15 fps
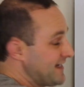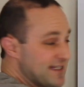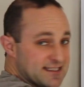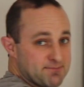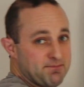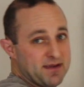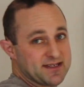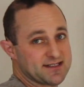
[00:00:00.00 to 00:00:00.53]

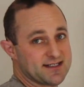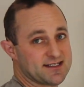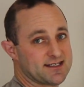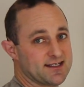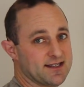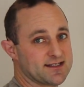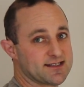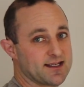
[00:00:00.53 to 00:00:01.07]
these
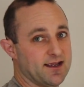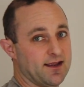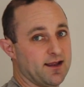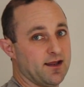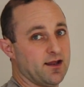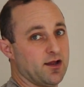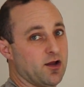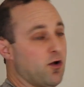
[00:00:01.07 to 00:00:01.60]
businesses
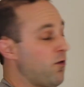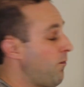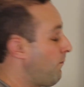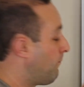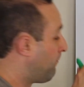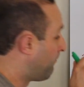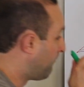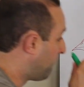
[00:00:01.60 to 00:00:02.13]

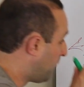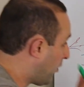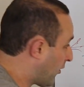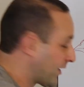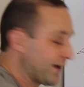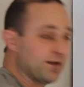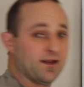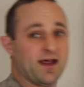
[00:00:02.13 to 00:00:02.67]

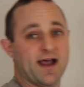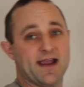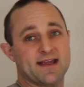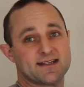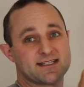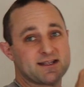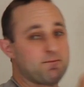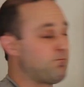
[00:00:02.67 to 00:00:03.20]
more
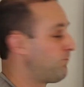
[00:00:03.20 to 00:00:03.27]
clients,